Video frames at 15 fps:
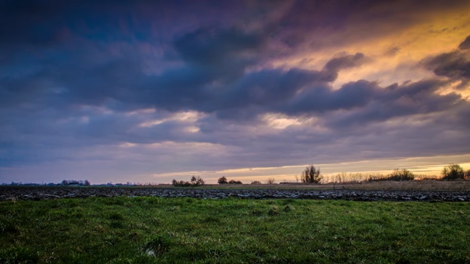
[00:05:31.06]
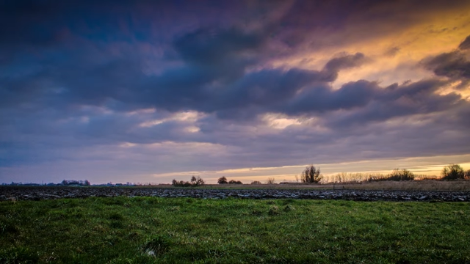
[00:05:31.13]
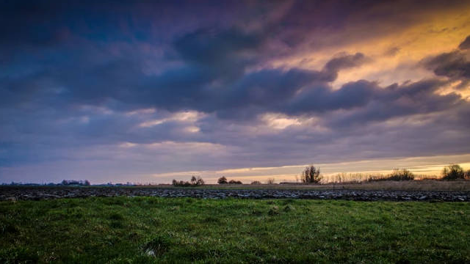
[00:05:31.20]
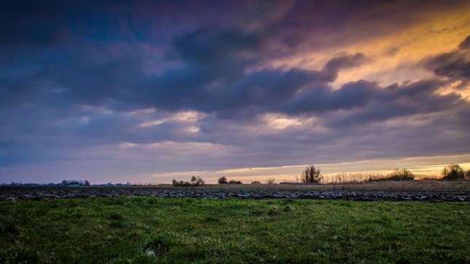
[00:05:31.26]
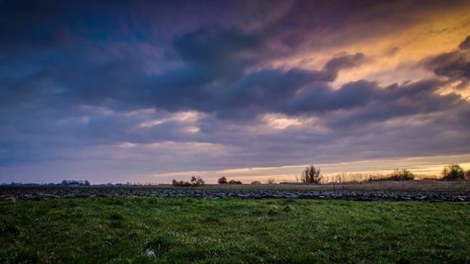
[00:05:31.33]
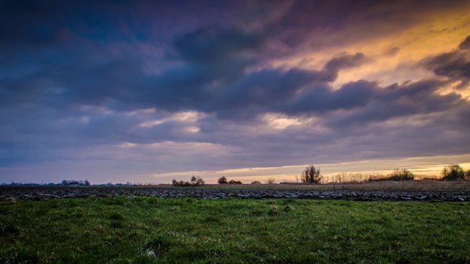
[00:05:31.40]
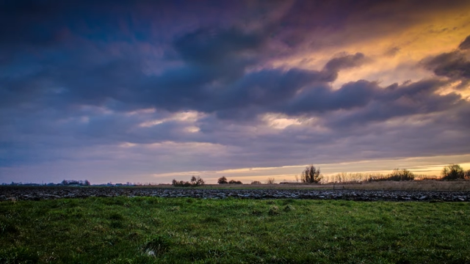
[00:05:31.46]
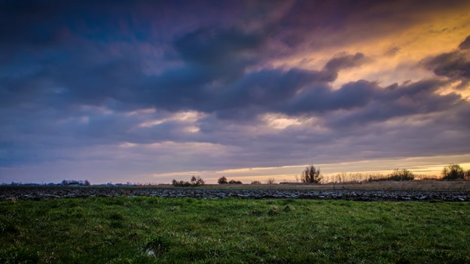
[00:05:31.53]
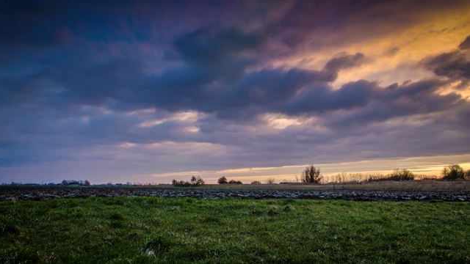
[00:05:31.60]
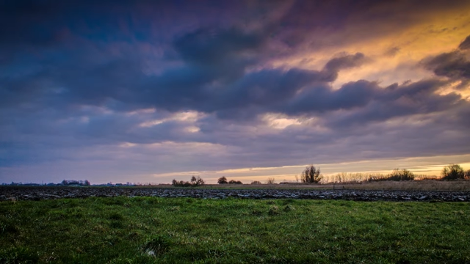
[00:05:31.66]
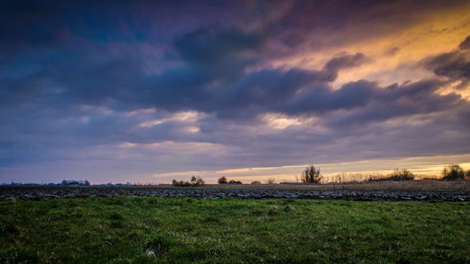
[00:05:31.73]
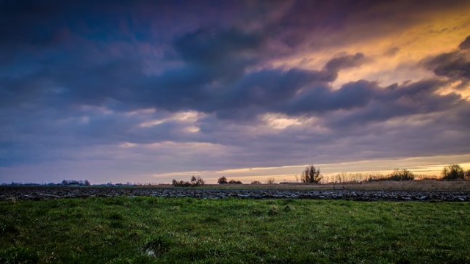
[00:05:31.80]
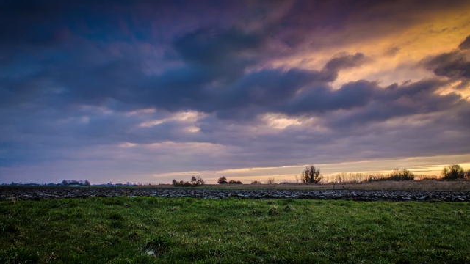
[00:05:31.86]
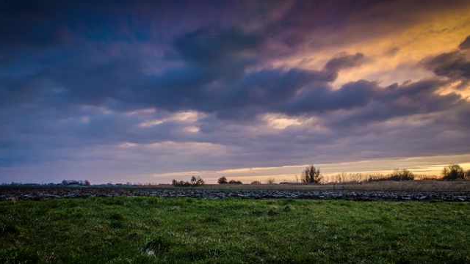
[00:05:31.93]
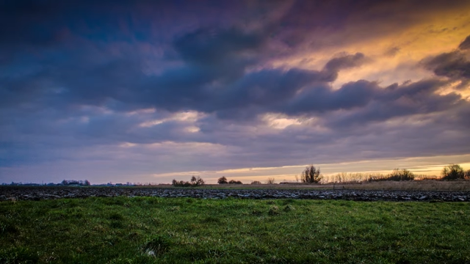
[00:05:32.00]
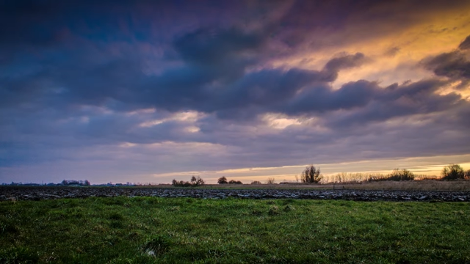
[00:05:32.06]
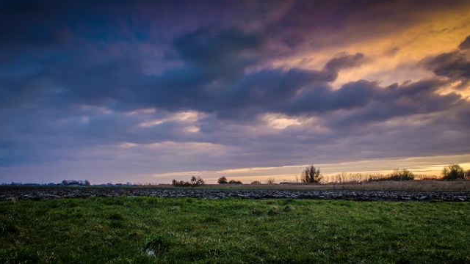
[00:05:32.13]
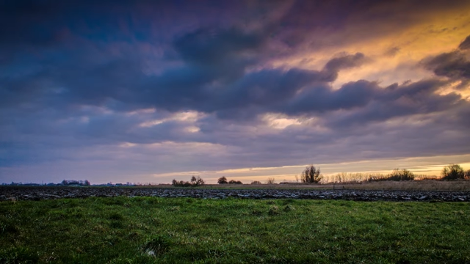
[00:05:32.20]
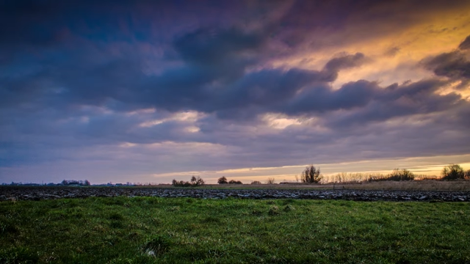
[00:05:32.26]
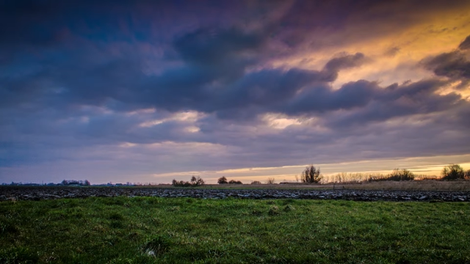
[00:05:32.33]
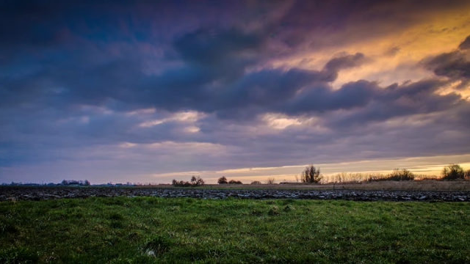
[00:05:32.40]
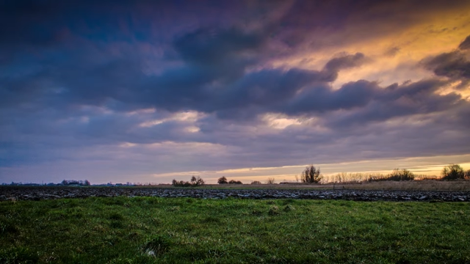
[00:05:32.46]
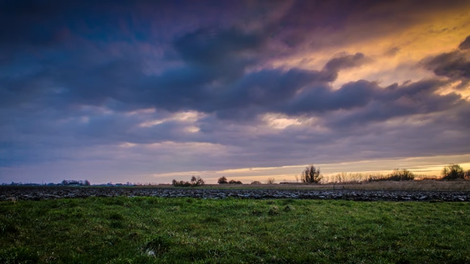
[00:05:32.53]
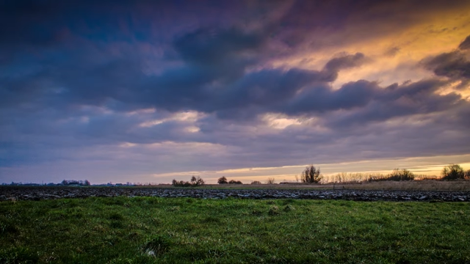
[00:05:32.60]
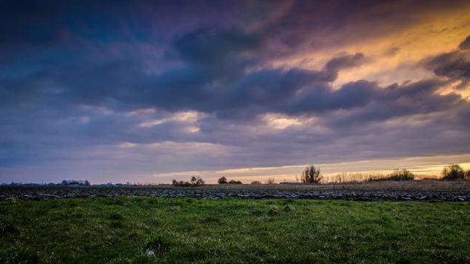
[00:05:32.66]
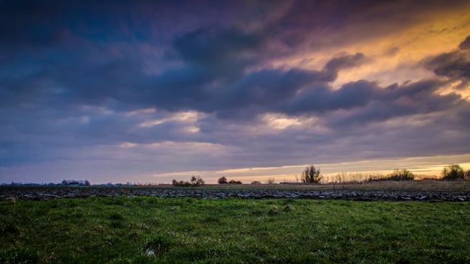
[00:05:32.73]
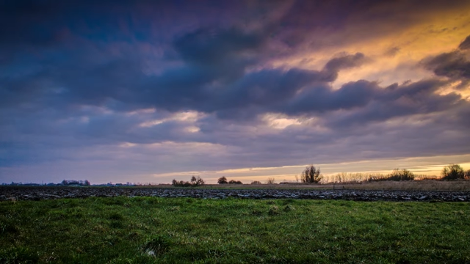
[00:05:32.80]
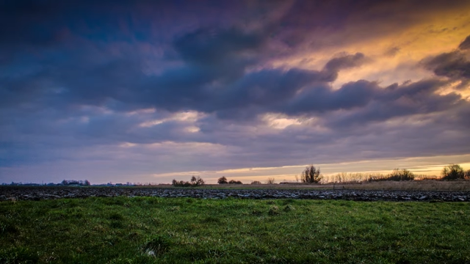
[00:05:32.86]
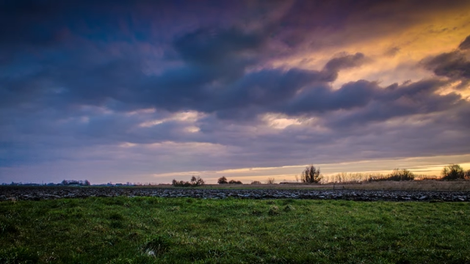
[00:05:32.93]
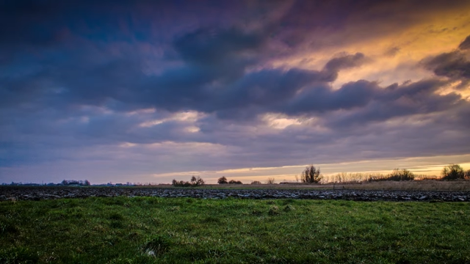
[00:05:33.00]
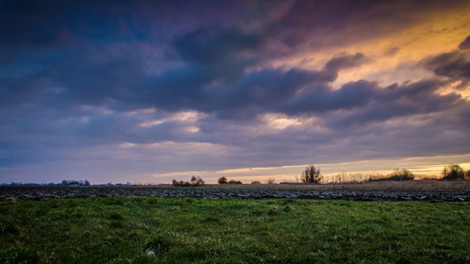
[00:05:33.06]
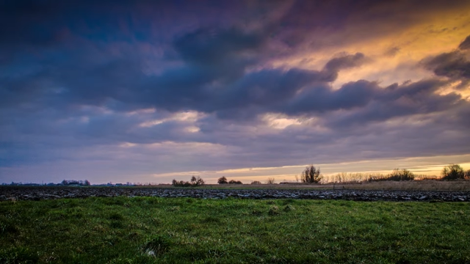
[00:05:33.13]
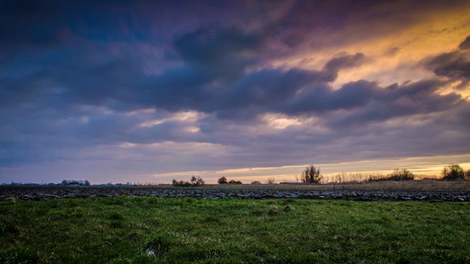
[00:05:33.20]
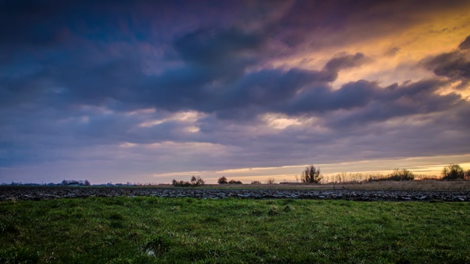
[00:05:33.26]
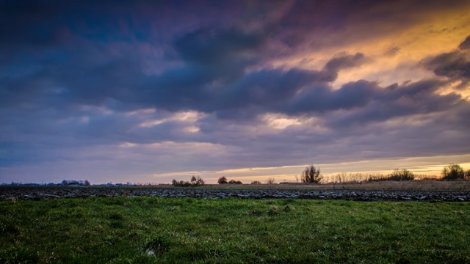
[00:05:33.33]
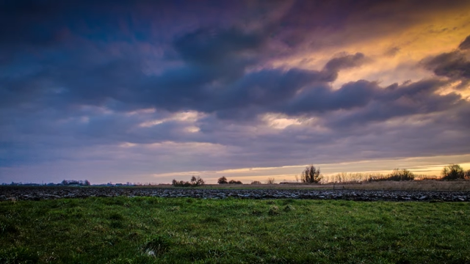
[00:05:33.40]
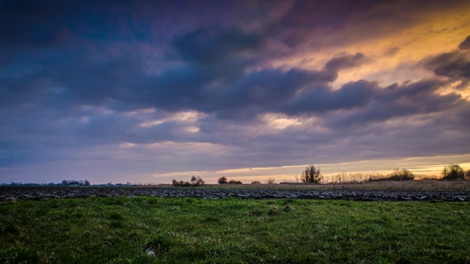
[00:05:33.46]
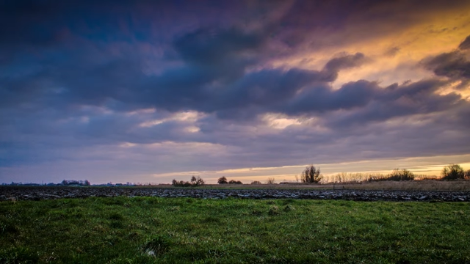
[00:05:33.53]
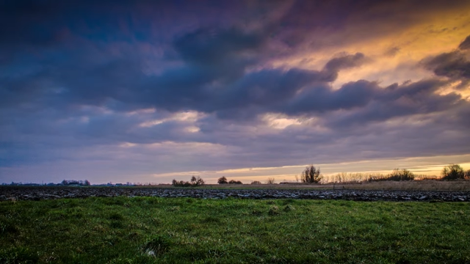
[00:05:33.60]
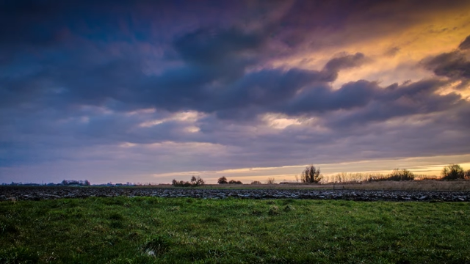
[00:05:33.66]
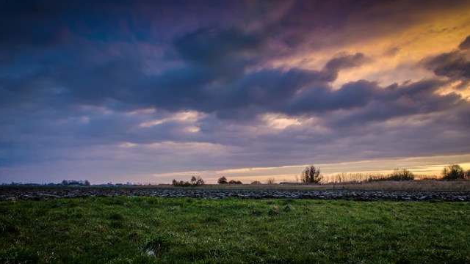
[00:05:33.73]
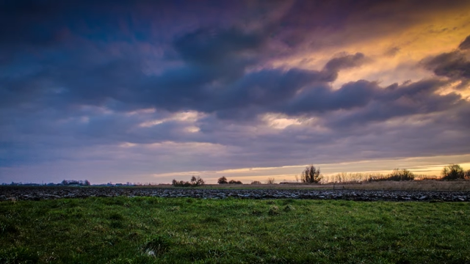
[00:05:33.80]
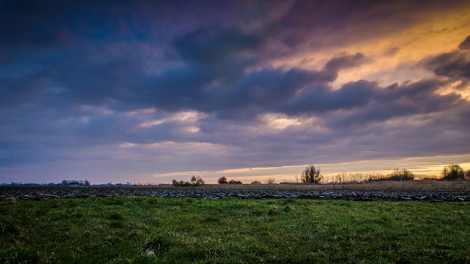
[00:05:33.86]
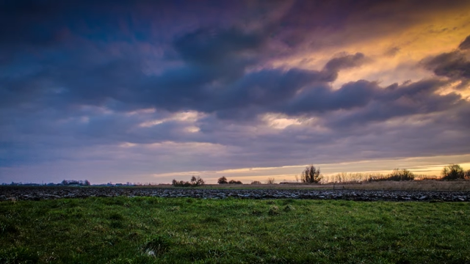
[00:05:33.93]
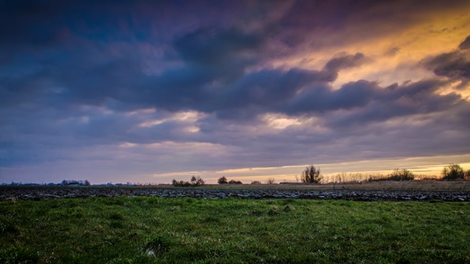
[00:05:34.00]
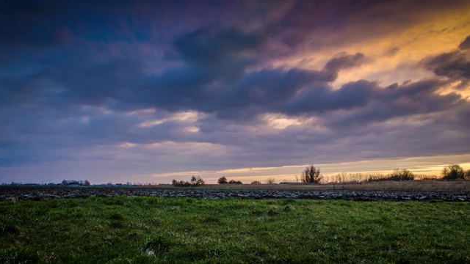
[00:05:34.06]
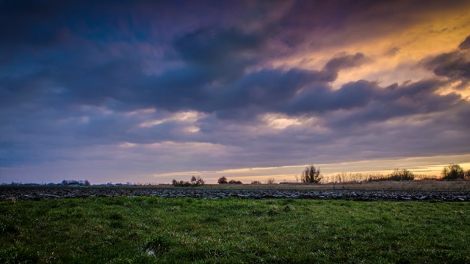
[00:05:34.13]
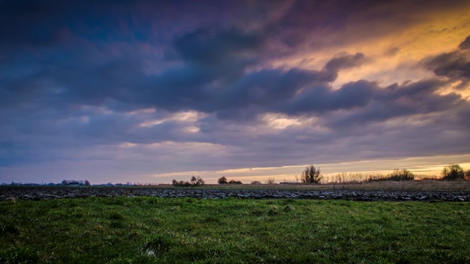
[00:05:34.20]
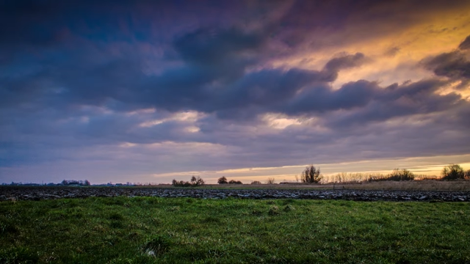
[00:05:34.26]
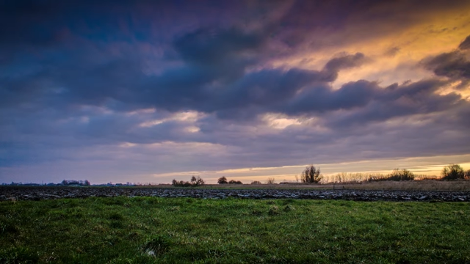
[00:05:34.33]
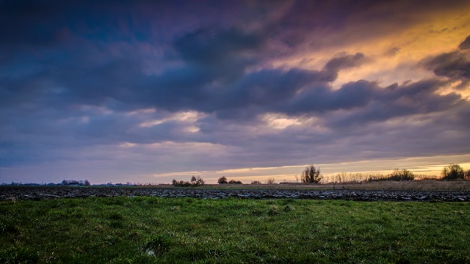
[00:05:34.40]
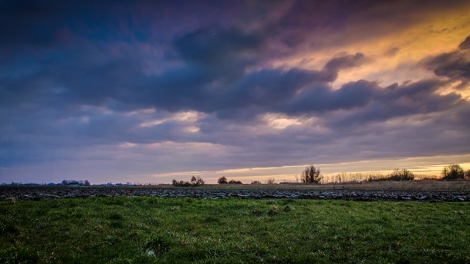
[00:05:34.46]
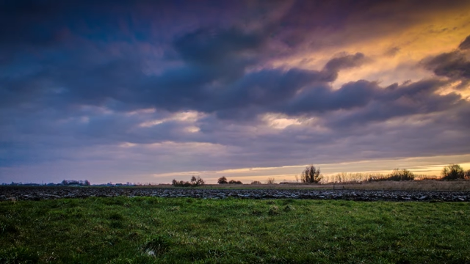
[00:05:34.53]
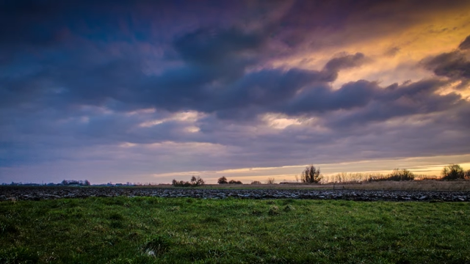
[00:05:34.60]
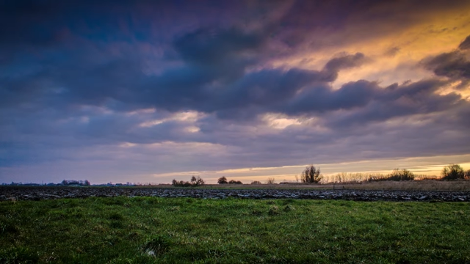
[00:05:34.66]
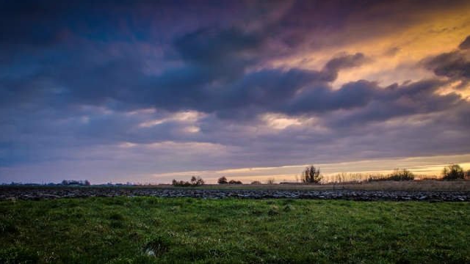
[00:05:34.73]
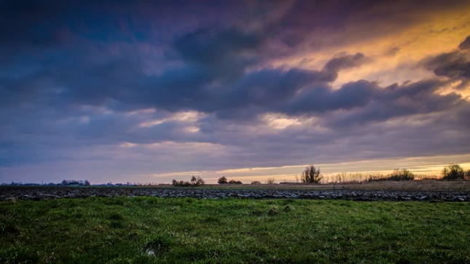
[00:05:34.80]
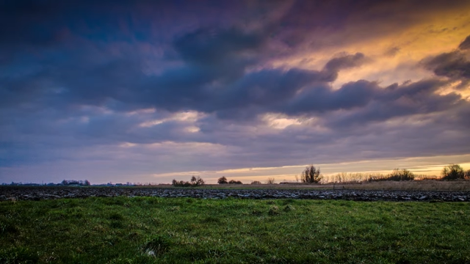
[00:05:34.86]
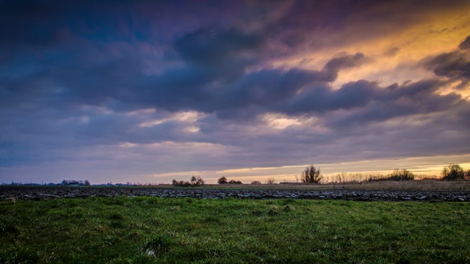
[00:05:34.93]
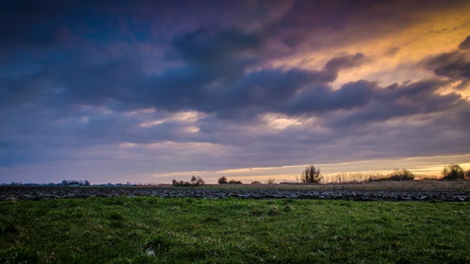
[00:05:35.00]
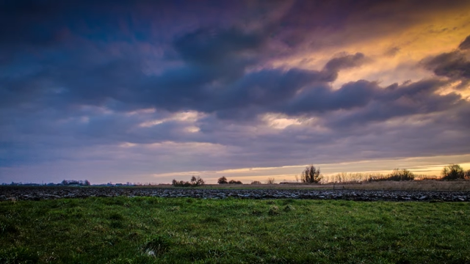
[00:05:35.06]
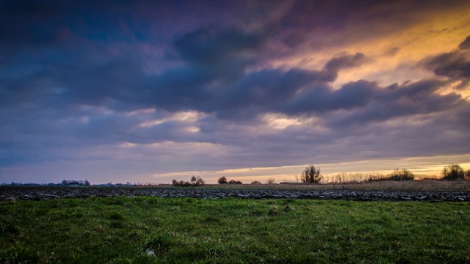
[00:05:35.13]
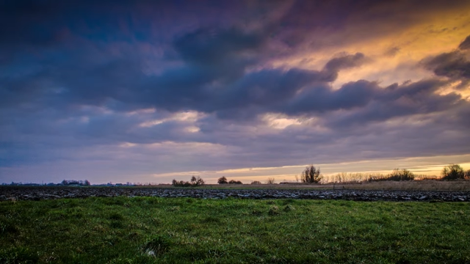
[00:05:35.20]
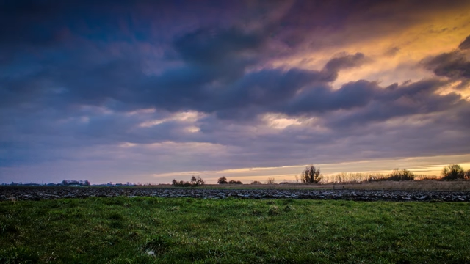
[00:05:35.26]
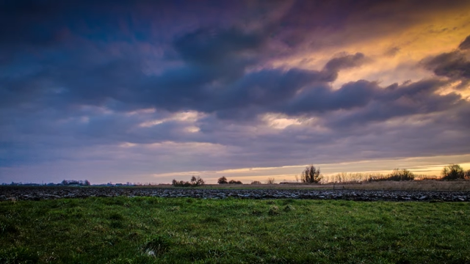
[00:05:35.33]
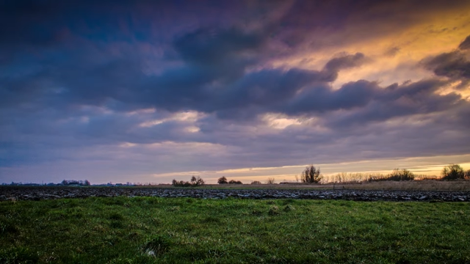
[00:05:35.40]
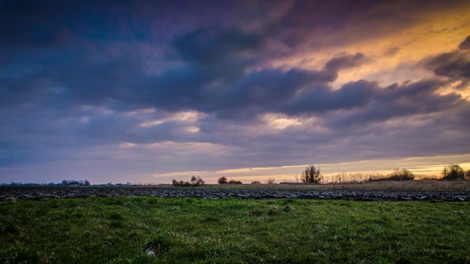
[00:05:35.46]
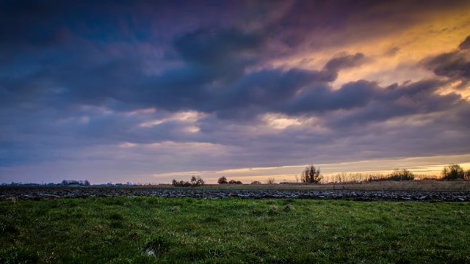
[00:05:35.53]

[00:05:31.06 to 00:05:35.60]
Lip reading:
[unreadable: no face in view]